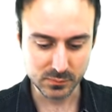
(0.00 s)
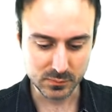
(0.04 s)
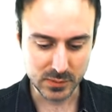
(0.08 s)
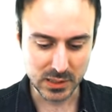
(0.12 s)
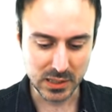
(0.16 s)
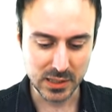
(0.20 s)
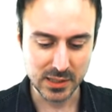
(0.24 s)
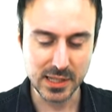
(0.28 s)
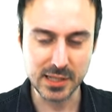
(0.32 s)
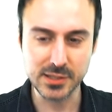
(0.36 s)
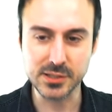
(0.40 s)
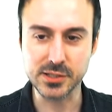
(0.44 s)

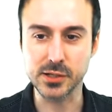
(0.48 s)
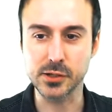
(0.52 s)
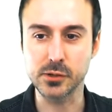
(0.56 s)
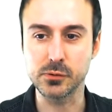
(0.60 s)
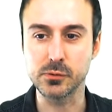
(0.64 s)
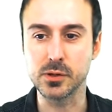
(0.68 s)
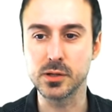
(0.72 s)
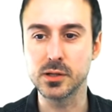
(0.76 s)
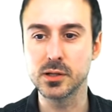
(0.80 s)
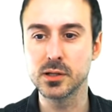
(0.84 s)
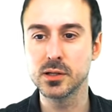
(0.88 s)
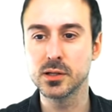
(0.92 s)
That's a good
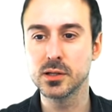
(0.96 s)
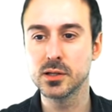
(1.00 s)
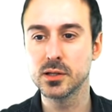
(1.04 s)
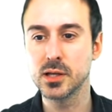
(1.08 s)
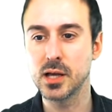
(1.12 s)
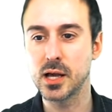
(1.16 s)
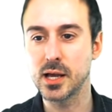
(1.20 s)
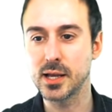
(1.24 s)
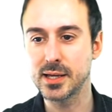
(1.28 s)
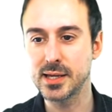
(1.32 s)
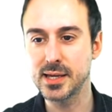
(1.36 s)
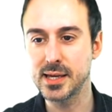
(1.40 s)
one.
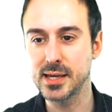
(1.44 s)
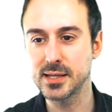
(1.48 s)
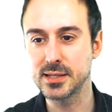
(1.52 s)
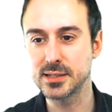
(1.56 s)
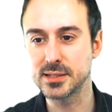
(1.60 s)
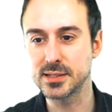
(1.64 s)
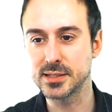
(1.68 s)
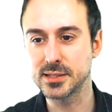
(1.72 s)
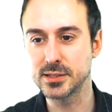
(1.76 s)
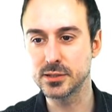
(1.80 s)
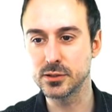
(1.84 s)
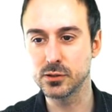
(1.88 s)
I can't
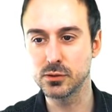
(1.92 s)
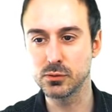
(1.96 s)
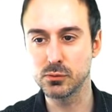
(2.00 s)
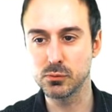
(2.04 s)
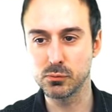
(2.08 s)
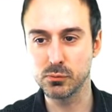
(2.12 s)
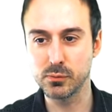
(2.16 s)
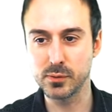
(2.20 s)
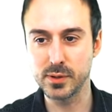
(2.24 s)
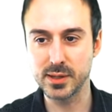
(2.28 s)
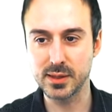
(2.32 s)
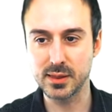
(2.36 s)
deal
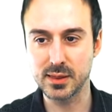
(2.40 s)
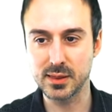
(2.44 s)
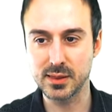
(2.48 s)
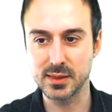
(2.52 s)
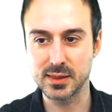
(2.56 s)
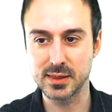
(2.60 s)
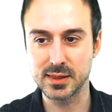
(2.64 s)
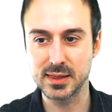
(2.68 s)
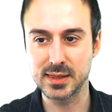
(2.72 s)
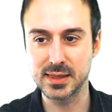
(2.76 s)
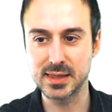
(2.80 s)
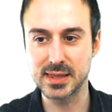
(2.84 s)
with
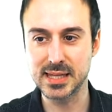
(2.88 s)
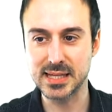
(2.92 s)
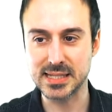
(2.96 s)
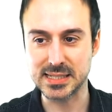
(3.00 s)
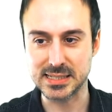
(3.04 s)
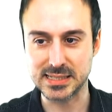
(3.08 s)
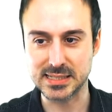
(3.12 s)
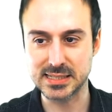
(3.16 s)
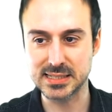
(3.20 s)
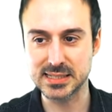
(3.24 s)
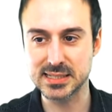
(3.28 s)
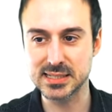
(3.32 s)

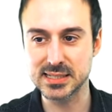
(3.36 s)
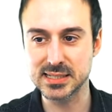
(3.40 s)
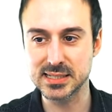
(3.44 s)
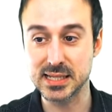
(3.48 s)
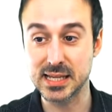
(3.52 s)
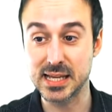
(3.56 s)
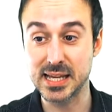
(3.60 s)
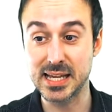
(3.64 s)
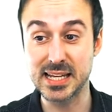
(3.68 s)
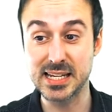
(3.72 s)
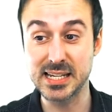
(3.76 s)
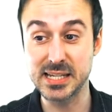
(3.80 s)
this
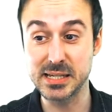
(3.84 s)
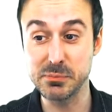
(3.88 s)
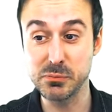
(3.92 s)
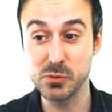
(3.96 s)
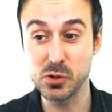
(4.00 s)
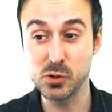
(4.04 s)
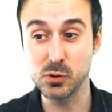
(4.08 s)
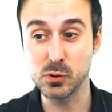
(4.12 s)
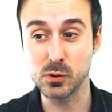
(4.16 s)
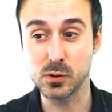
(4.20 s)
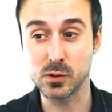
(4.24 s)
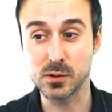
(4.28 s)

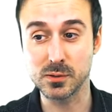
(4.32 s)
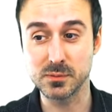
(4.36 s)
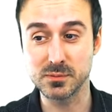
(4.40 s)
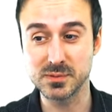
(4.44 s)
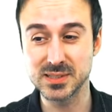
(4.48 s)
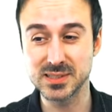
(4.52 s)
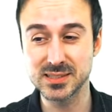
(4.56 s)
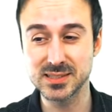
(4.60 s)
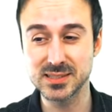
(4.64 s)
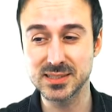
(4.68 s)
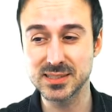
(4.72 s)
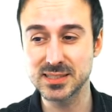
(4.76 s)
anymore.
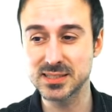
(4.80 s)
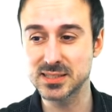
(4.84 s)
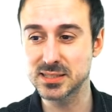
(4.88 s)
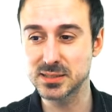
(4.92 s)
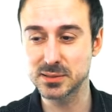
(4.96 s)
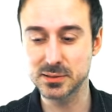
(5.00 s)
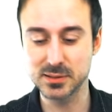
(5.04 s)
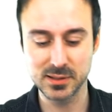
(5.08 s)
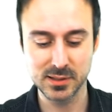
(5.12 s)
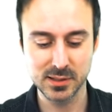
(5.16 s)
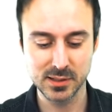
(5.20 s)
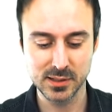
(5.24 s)
Like this,
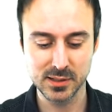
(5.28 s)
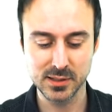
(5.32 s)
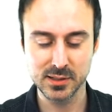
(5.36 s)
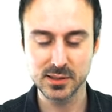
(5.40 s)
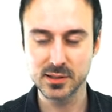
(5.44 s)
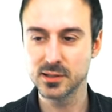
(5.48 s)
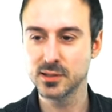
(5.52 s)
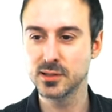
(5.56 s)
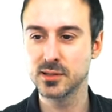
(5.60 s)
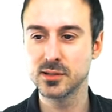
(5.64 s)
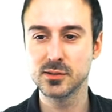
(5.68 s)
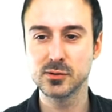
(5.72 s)

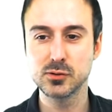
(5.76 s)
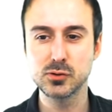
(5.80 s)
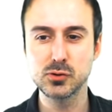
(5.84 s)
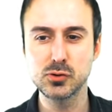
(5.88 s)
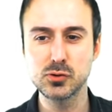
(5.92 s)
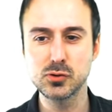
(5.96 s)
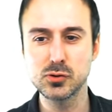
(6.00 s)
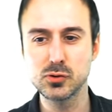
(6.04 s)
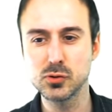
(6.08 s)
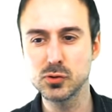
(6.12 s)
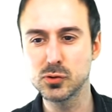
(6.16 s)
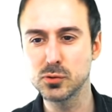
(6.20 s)

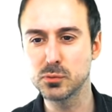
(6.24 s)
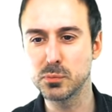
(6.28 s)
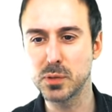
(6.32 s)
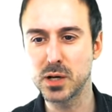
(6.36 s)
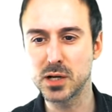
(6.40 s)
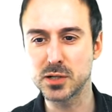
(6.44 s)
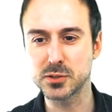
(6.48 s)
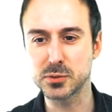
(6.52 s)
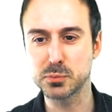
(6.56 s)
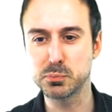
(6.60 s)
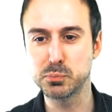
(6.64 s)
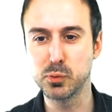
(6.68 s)
too
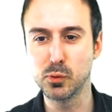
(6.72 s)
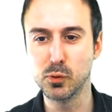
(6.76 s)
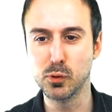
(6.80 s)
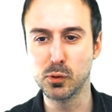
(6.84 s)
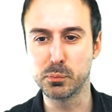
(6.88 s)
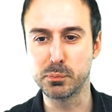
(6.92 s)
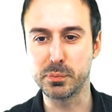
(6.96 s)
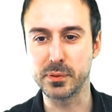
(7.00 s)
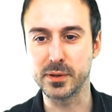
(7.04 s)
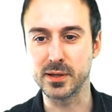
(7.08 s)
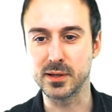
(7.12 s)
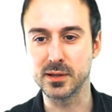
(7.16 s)
much
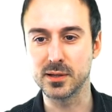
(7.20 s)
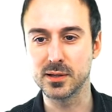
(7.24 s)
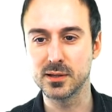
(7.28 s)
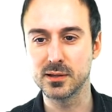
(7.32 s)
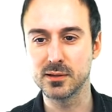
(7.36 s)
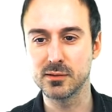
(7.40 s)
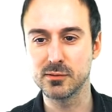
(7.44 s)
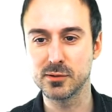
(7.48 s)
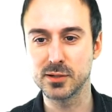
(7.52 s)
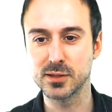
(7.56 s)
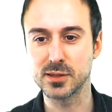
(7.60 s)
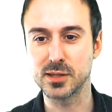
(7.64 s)
poopy
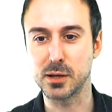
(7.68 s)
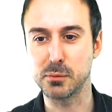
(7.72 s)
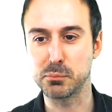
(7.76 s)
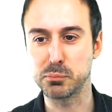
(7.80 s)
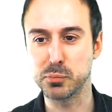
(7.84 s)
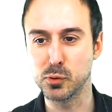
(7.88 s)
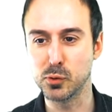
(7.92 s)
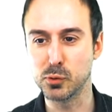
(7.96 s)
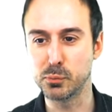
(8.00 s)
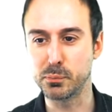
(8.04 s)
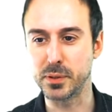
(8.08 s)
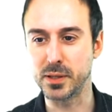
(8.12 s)
with the
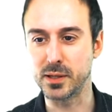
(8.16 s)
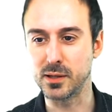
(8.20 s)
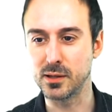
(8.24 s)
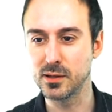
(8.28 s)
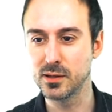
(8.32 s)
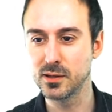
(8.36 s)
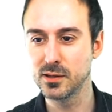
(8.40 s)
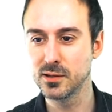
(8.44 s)
poopy.